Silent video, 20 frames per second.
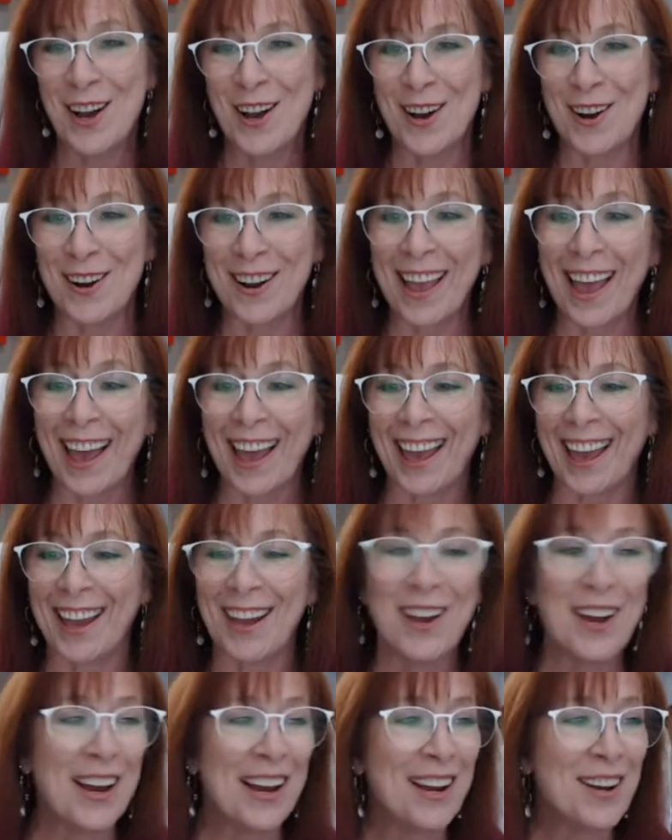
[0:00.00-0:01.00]
Okay,
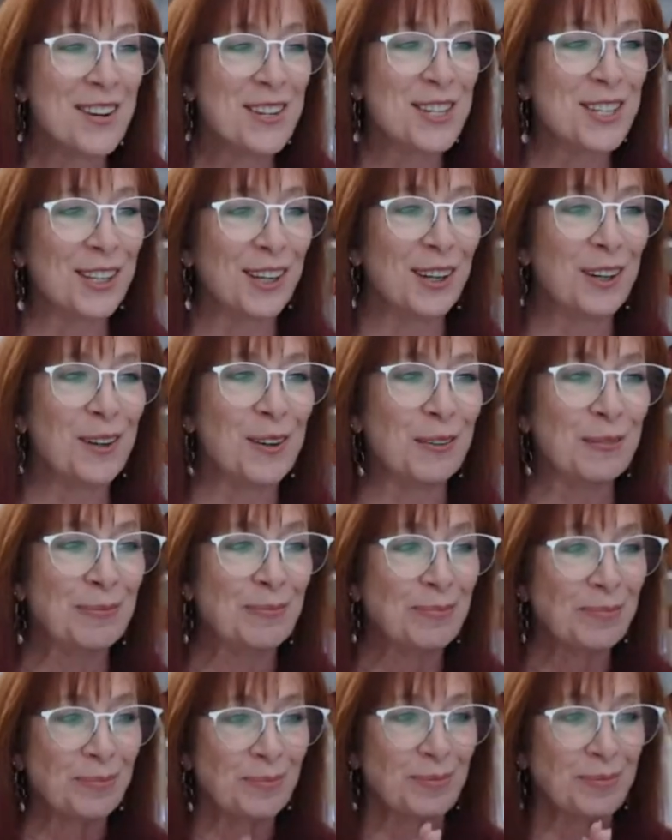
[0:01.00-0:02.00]
so
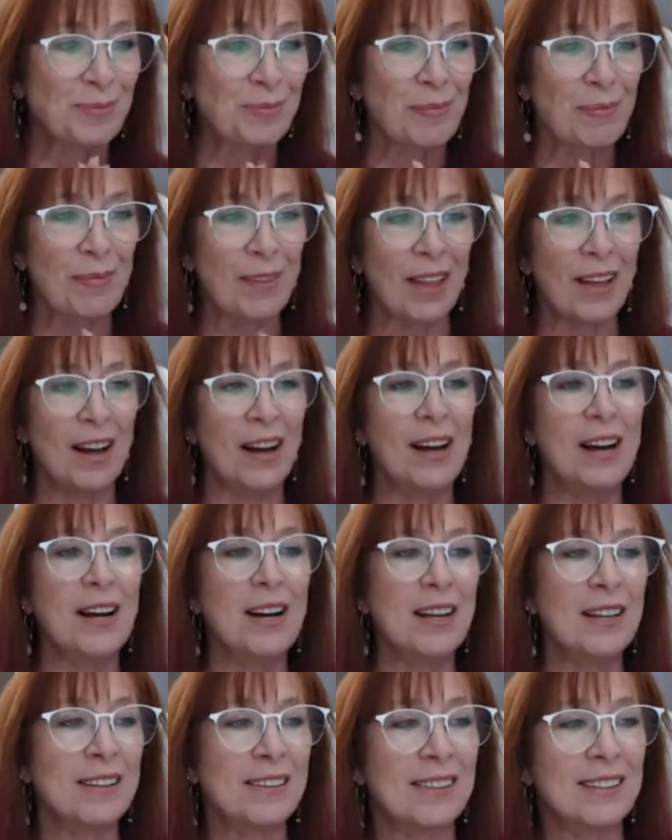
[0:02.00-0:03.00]

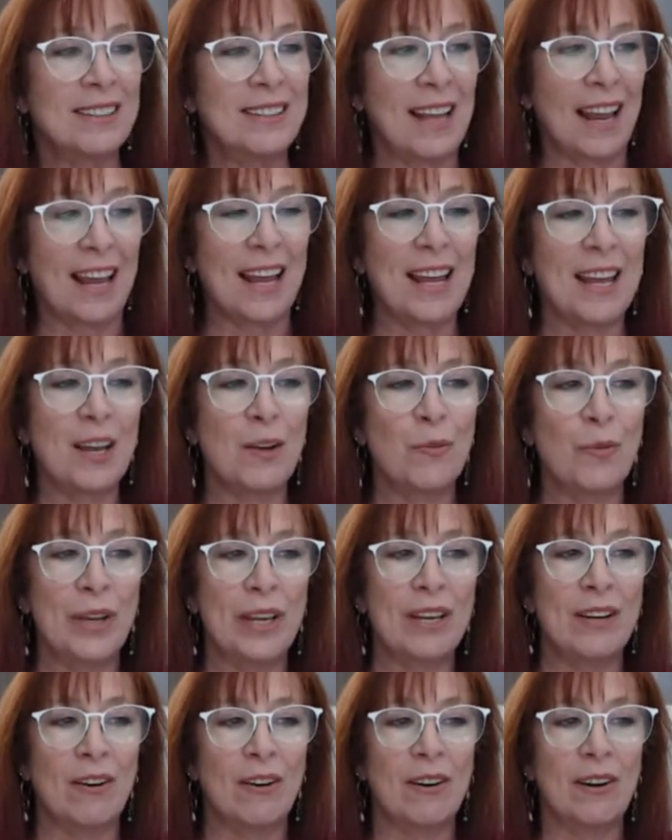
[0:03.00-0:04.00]
today
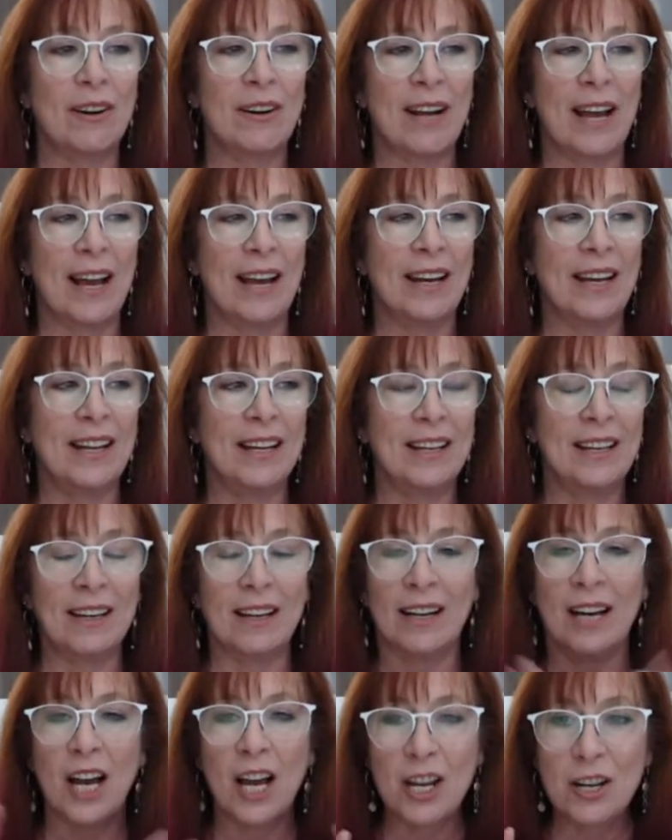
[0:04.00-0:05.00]
we are adding
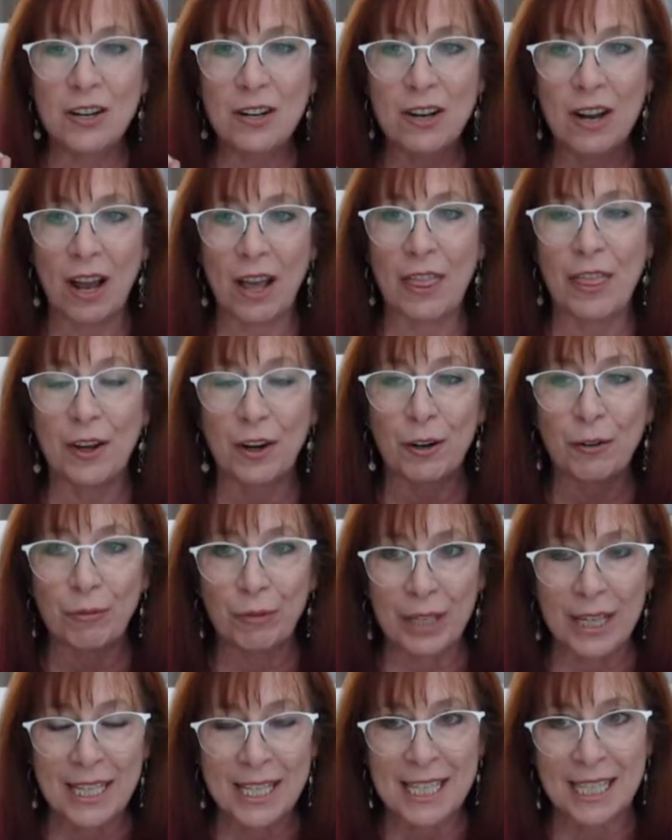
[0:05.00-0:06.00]
another
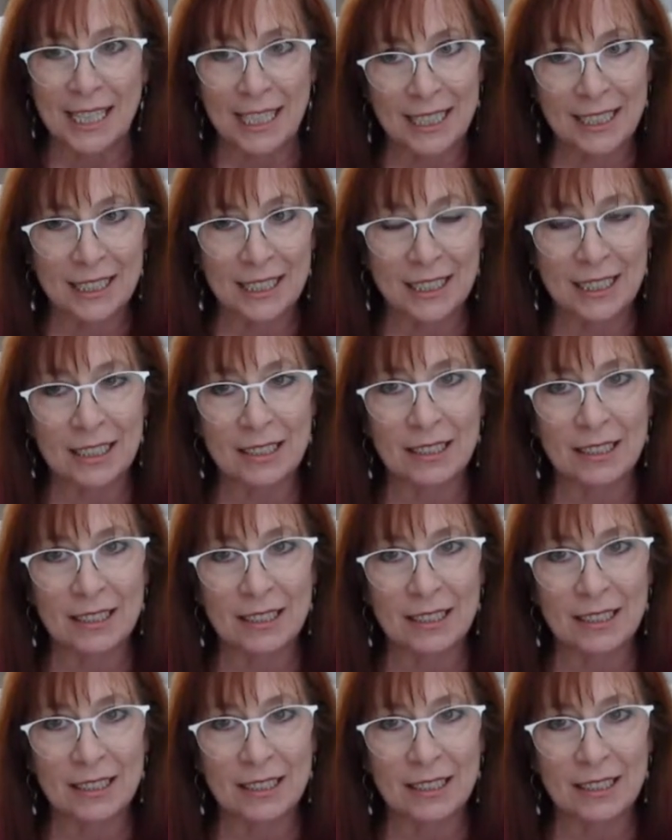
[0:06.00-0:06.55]
reason.